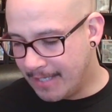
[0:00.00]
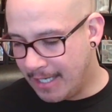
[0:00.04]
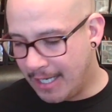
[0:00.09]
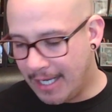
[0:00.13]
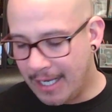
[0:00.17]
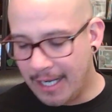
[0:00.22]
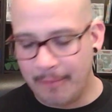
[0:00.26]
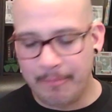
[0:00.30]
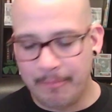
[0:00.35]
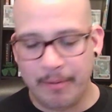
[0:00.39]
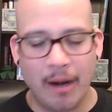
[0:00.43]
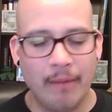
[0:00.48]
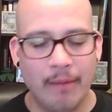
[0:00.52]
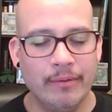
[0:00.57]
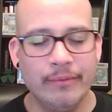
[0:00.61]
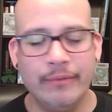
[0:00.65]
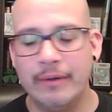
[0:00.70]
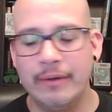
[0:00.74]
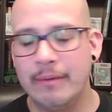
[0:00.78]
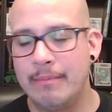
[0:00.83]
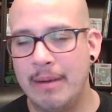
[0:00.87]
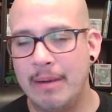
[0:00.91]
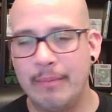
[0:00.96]
I'll probably
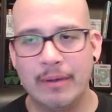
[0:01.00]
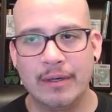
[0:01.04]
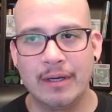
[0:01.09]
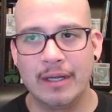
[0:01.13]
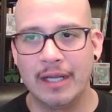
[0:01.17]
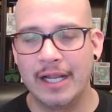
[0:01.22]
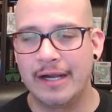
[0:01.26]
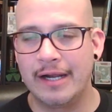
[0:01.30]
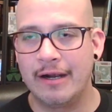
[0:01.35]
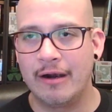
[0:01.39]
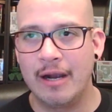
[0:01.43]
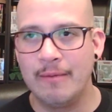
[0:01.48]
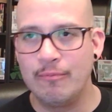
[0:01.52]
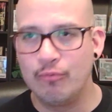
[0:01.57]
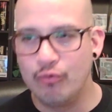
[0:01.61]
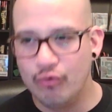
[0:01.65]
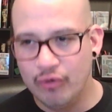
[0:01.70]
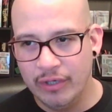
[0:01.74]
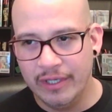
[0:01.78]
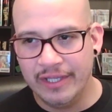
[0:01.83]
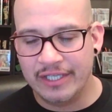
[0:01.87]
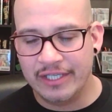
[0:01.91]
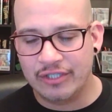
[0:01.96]
remember it later. I'm
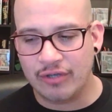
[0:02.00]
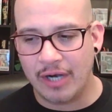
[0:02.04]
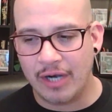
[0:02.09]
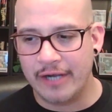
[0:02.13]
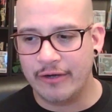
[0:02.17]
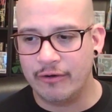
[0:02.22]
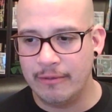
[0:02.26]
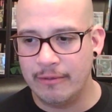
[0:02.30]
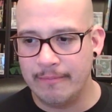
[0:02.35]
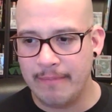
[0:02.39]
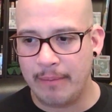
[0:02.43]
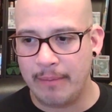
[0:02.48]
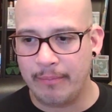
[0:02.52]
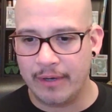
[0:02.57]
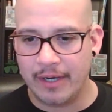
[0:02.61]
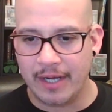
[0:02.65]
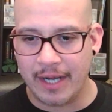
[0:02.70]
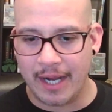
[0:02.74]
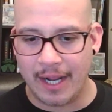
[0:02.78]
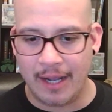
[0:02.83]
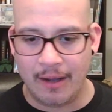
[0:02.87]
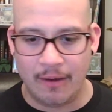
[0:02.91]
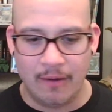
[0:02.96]
really trying to remember it
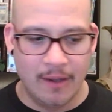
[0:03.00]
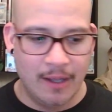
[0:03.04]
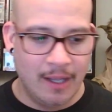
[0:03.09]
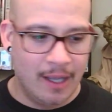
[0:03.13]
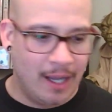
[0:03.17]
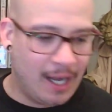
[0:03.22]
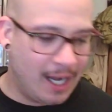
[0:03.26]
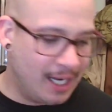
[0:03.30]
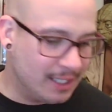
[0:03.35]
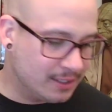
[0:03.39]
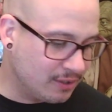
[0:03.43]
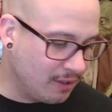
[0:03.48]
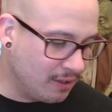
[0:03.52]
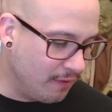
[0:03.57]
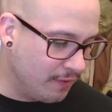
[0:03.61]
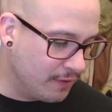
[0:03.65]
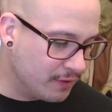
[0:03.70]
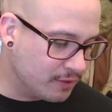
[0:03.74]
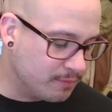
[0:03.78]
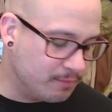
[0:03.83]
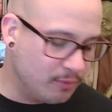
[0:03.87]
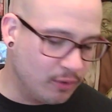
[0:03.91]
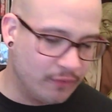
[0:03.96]
now. I saw
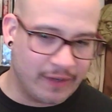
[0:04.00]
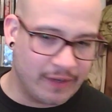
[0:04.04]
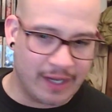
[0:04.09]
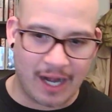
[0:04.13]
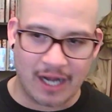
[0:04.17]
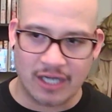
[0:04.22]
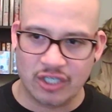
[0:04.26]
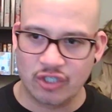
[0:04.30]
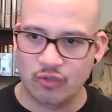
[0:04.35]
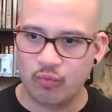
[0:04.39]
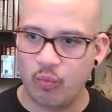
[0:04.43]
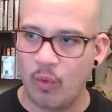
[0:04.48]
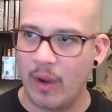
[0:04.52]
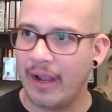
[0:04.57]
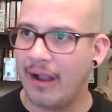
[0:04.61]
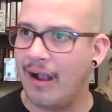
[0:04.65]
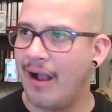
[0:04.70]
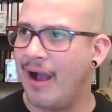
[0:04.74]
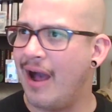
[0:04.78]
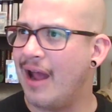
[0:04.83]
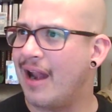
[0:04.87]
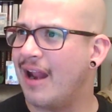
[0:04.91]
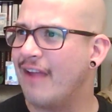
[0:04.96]
this movie and I just went,
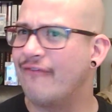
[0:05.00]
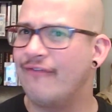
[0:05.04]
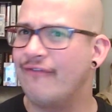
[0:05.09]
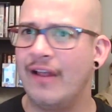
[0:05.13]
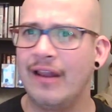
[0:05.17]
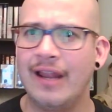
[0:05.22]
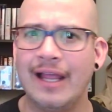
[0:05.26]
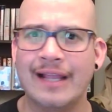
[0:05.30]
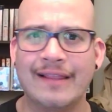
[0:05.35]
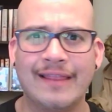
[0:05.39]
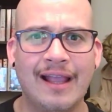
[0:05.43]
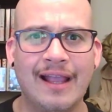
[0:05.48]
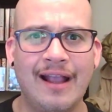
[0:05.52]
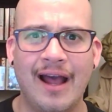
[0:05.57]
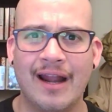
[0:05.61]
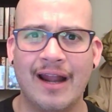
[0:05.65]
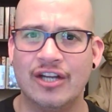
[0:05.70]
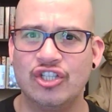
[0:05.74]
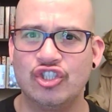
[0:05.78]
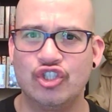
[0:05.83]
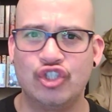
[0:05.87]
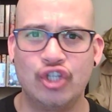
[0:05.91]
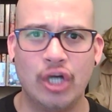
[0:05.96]
God, I felt like they got a
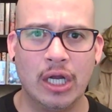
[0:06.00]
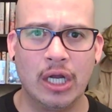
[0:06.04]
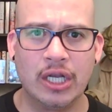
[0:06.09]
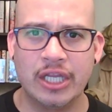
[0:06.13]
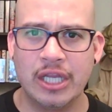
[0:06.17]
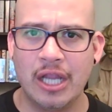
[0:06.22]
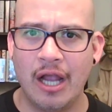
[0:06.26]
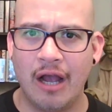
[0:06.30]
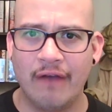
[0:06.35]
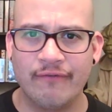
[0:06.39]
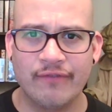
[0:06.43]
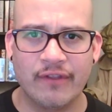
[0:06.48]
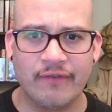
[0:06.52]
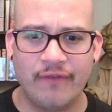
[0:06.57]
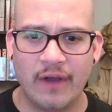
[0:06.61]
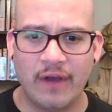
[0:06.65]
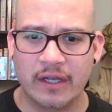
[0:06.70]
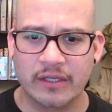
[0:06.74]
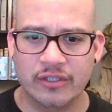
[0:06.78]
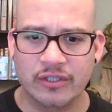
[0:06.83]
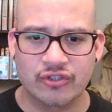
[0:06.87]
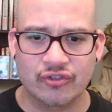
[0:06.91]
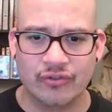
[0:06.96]
junkie off the
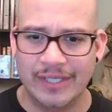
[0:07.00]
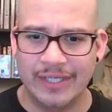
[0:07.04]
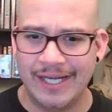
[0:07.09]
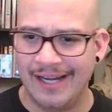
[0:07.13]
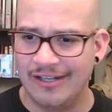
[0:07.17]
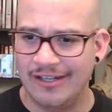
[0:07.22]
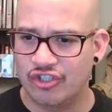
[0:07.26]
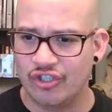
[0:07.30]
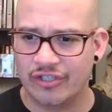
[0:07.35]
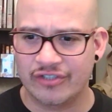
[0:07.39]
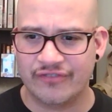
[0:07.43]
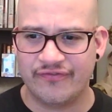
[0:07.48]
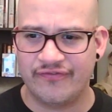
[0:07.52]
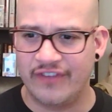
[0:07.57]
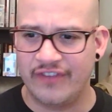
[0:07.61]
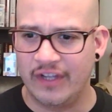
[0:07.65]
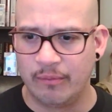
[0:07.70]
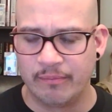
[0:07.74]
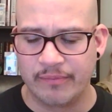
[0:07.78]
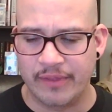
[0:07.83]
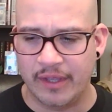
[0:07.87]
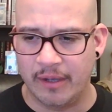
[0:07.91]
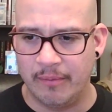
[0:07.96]
fucking street and just
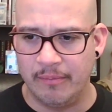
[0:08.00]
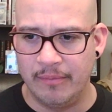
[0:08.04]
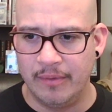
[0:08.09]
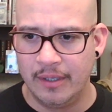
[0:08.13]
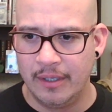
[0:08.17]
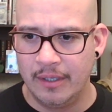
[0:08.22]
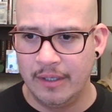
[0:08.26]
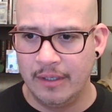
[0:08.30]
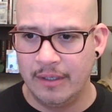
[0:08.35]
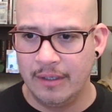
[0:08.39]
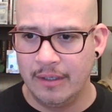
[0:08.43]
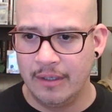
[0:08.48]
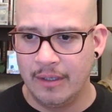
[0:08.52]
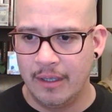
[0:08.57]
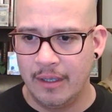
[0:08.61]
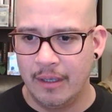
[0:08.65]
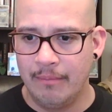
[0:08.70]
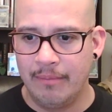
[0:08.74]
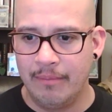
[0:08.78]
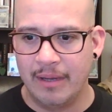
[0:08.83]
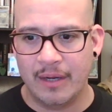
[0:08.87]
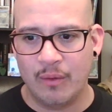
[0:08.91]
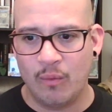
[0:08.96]
filmed them.
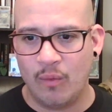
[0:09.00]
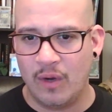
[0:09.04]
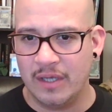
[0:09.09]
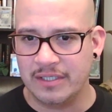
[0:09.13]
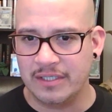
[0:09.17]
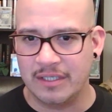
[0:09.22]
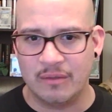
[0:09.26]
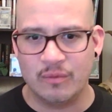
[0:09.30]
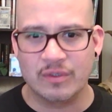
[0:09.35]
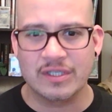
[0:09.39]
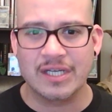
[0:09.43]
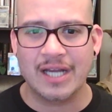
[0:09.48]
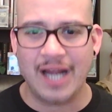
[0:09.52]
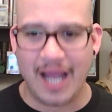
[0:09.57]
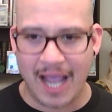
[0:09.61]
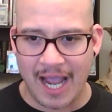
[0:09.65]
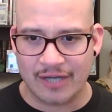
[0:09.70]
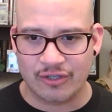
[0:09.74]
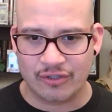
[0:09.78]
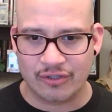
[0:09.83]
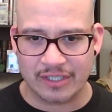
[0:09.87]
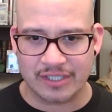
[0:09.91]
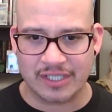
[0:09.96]
But it wasn't. It was an
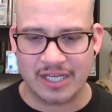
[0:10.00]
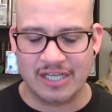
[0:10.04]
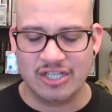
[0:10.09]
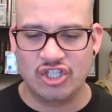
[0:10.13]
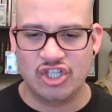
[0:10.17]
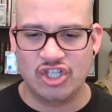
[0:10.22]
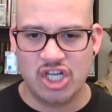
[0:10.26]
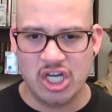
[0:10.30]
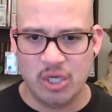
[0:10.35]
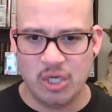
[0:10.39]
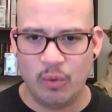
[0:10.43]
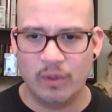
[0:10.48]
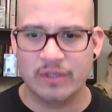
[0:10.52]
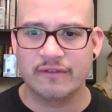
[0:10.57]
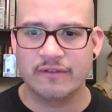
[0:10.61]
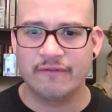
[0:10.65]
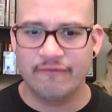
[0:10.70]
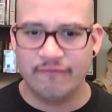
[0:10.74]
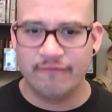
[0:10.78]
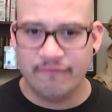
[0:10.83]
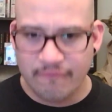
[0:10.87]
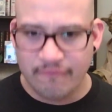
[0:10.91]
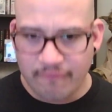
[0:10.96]
actress and she was
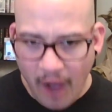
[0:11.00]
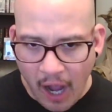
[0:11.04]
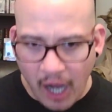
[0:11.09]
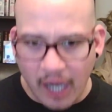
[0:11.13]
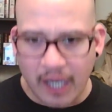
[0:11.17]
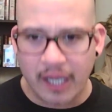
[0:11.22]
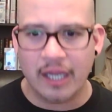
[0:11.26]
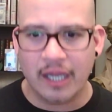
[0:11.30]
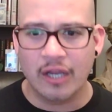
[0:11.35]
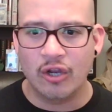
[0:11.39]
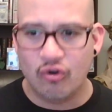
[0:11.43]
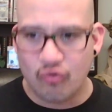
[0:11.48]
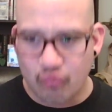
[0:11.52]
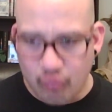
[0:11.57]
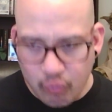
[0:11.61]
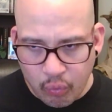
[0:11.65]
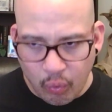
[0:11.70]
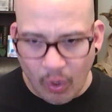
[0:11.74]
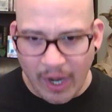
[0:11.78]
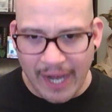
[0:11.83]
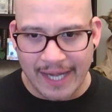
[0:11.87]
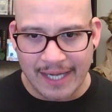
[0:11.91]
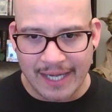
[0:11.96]
fucking
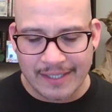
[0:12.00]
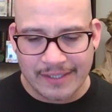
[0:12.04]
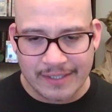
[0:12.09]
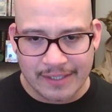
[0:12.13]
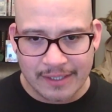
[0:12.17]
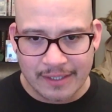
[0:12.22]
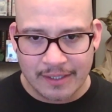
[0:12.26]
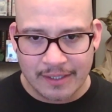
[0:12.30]
great.